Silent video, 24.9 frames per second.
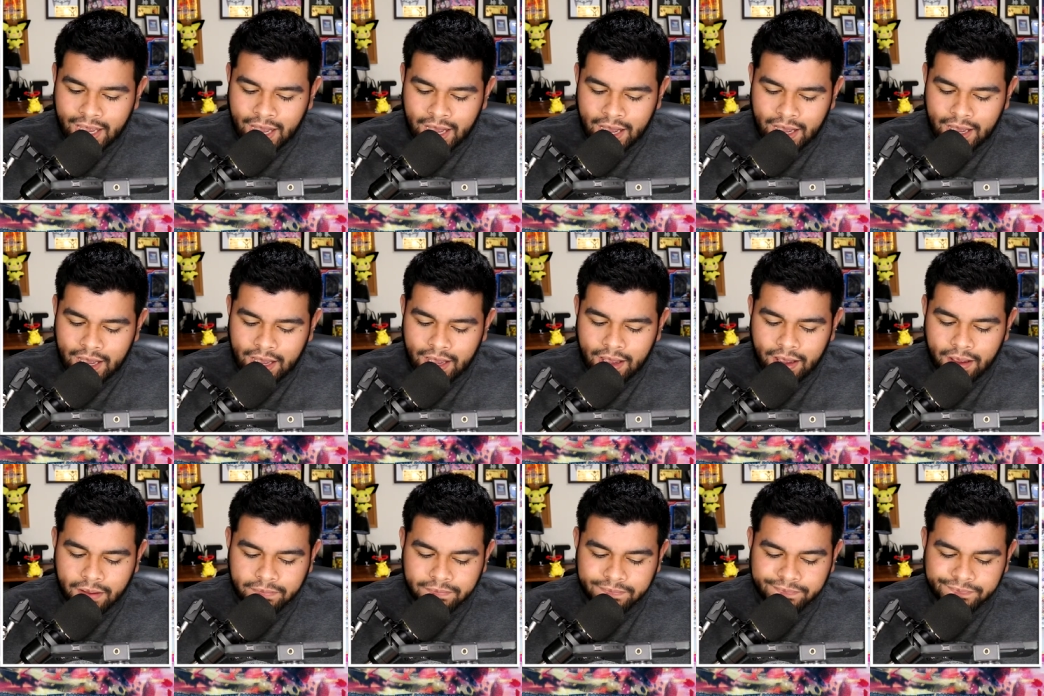
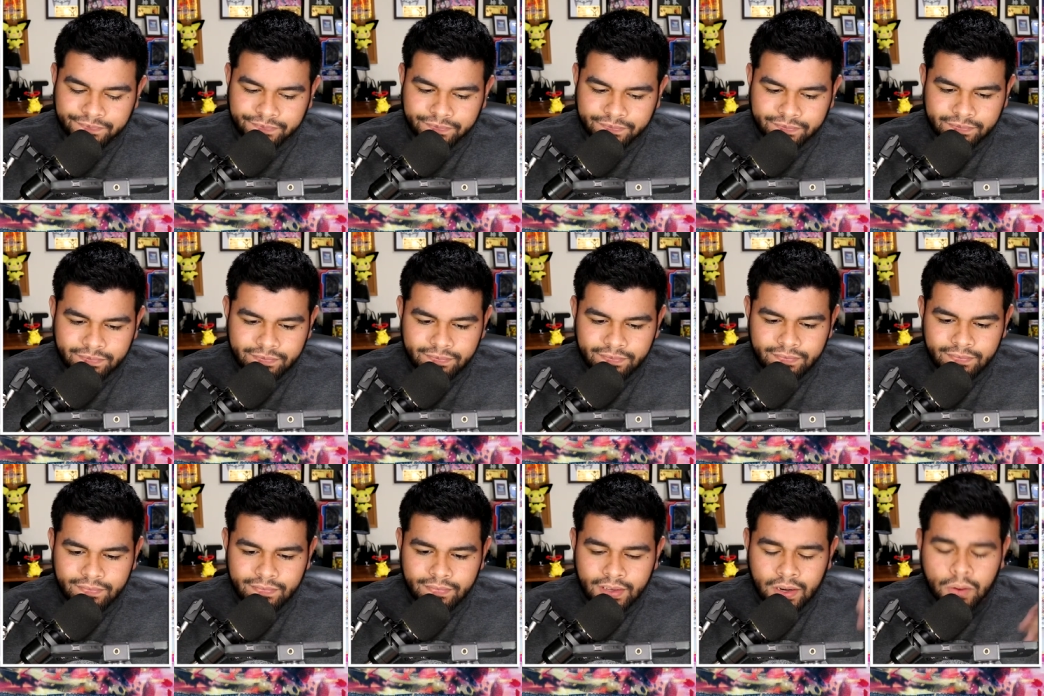I
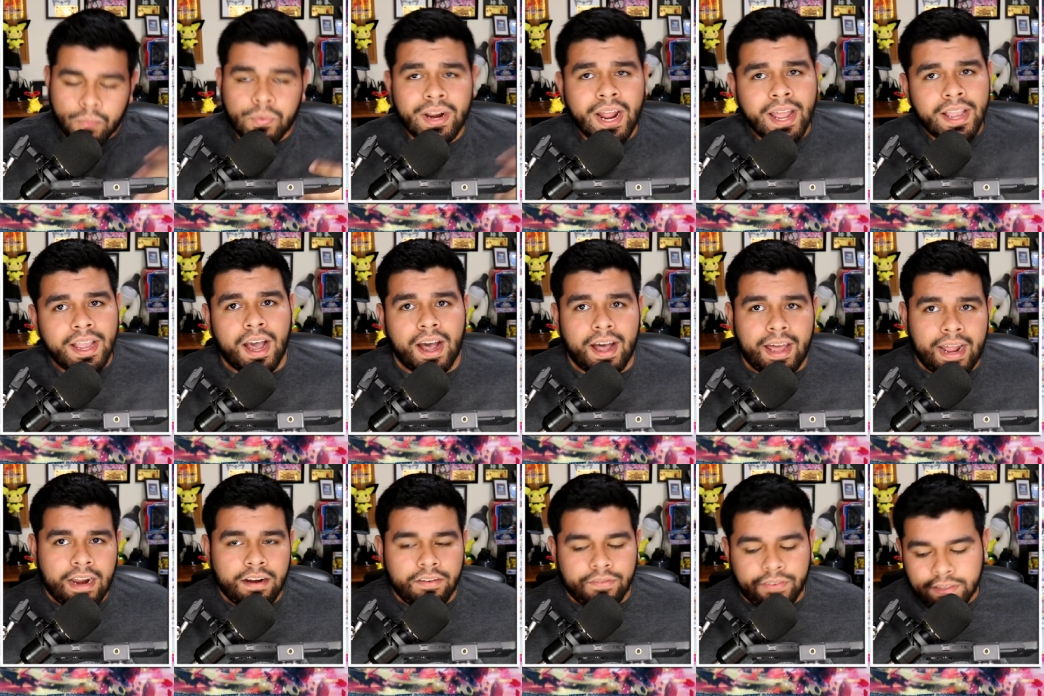
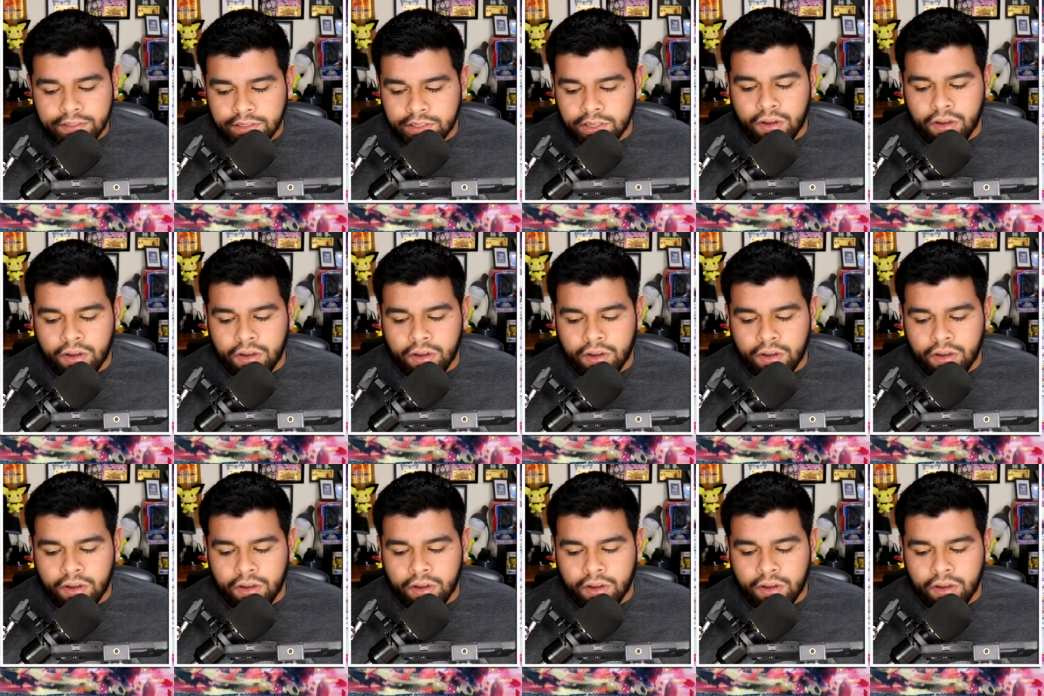got out of it.